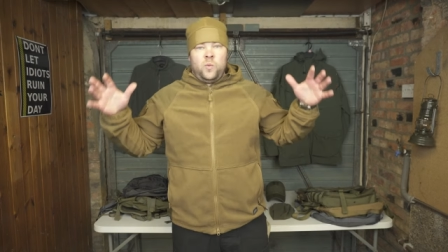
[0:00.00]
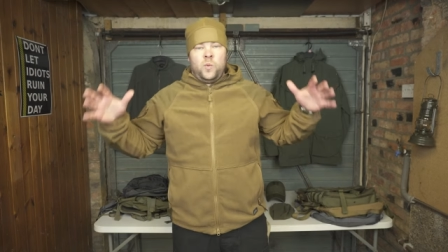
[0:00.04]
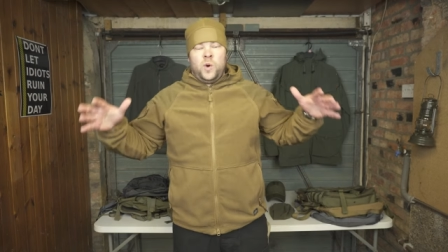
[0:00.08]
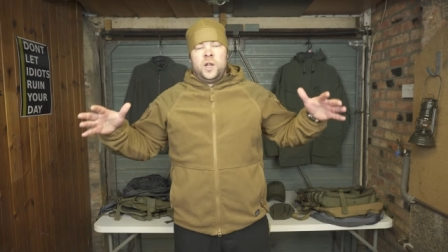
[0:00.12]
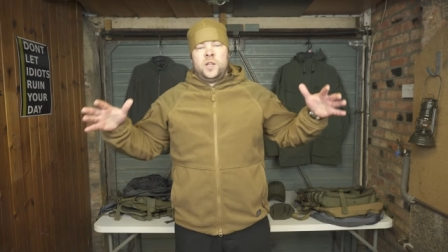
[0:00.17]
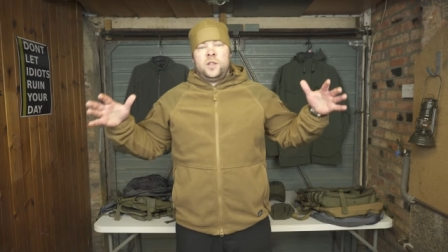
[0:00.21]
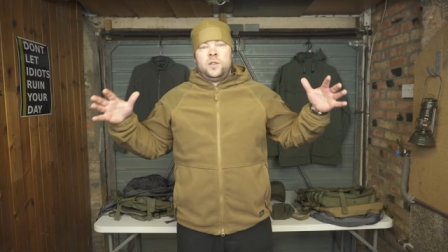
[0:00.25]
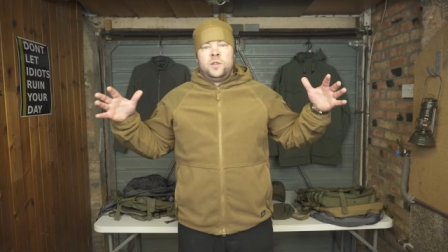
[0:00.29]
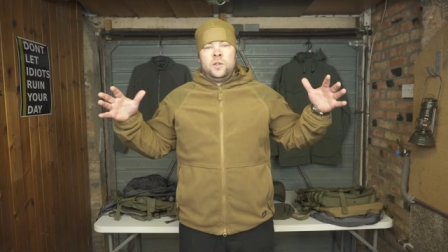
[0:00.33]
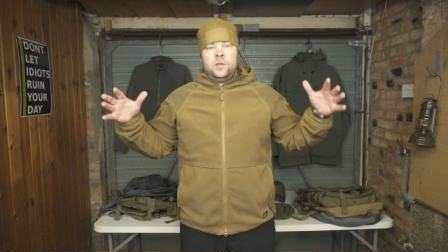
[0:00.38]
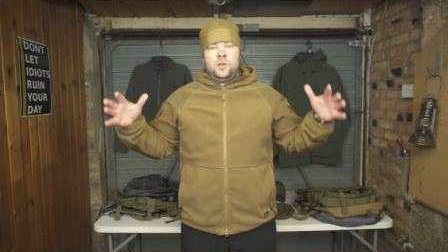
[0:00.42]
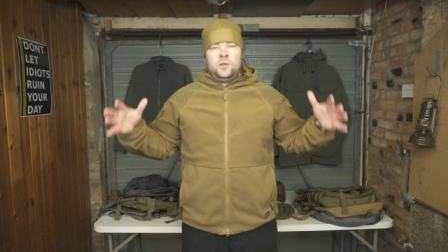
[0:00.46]

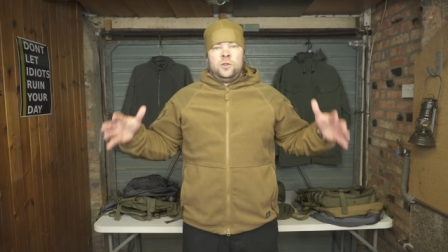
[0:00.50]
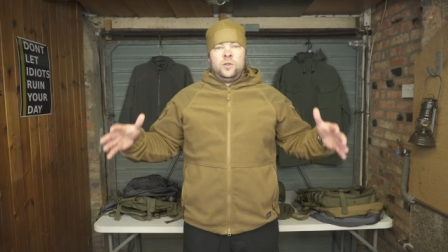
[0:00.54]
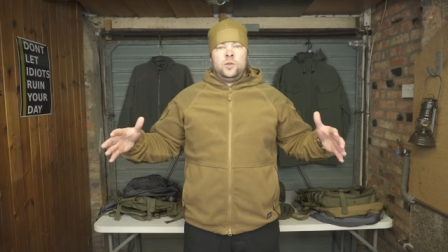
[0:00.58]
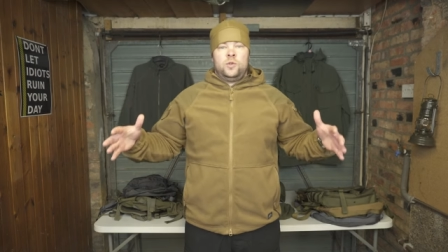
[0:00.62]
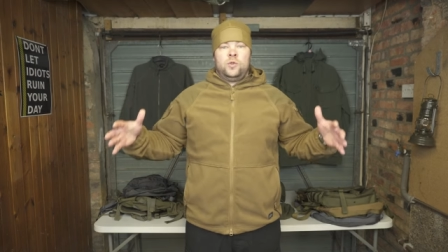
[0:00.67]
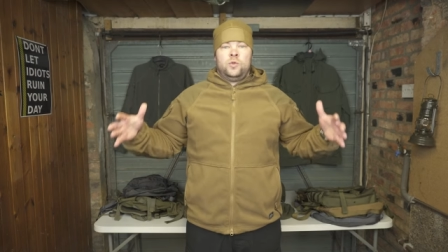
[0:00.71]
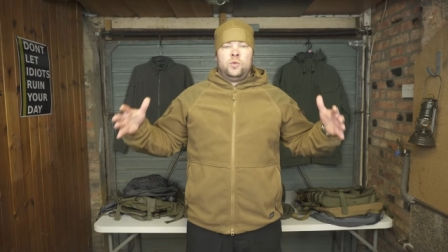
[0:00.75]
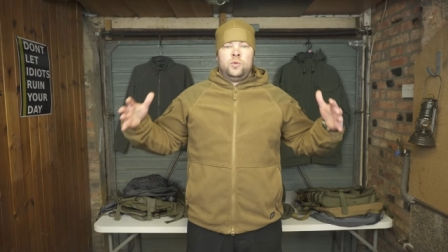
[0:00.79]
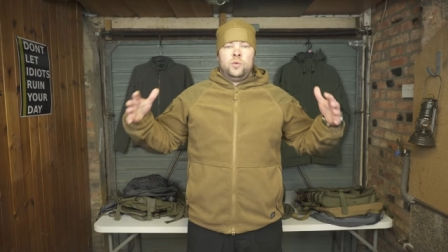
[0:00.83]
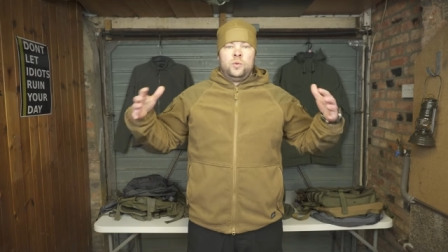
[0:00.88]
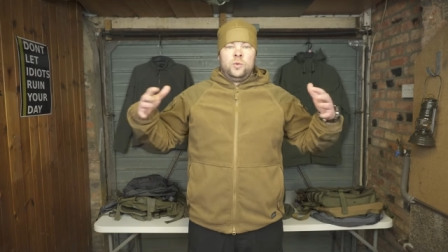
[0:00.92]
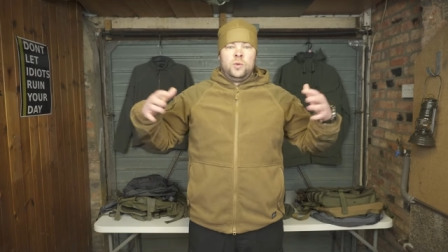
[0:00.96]
what
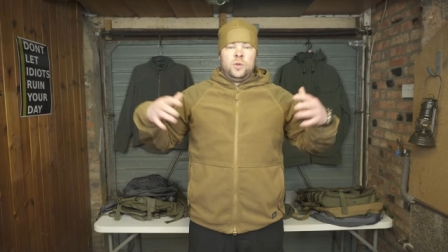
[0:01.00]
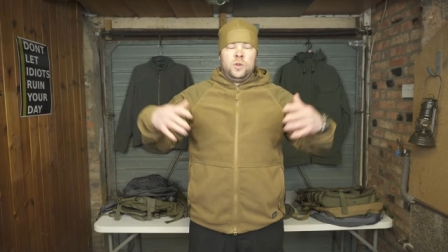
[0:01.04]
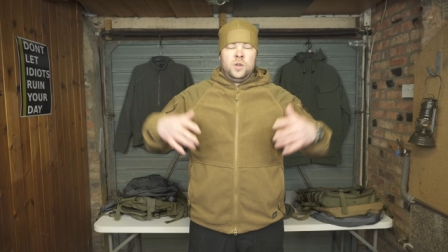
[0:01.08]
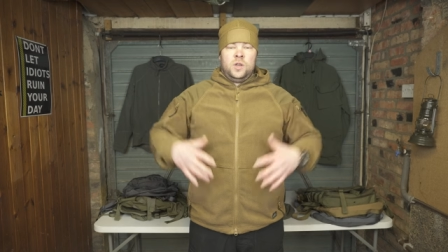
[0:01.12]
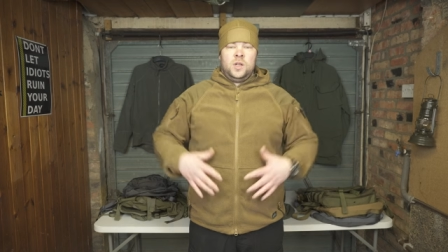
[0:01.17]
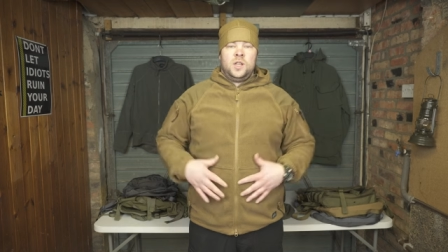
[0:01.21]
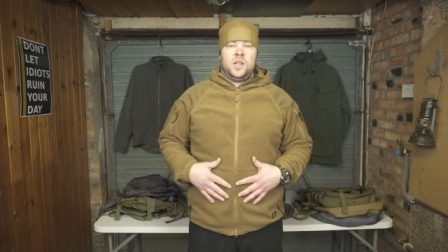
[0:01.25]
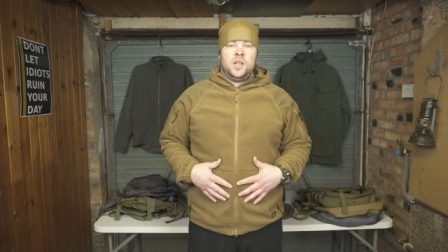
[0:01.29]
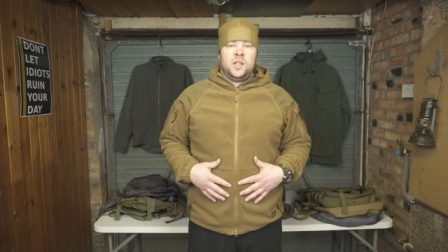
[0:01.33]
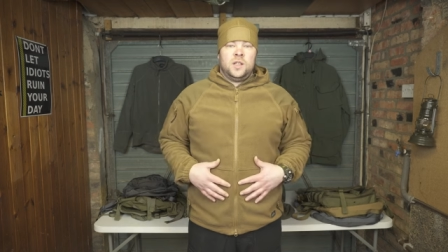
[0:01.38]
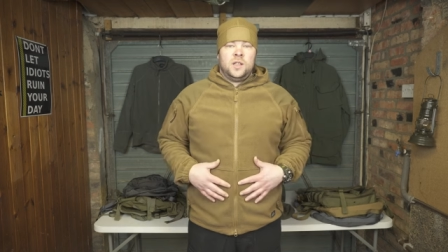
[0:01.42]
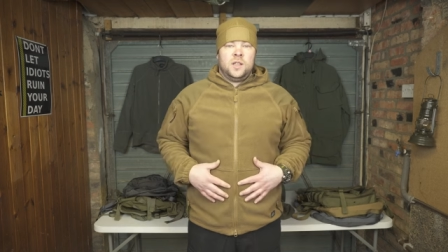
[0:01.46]
you
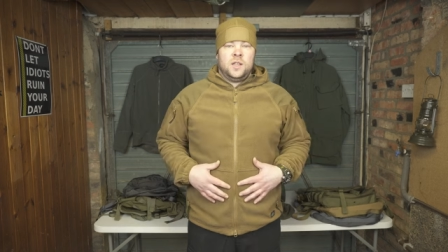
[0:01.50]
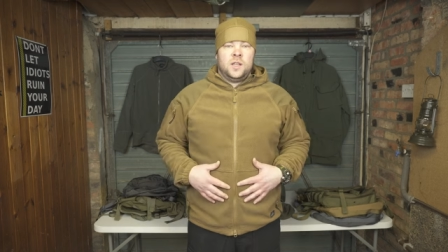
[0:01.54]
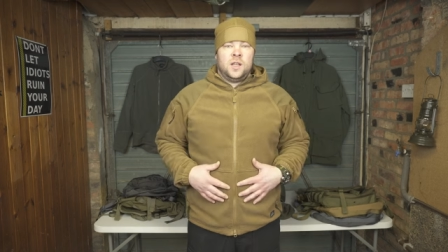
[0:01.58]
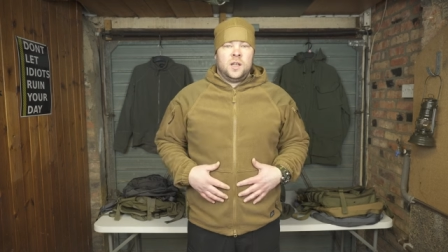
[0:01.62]
need.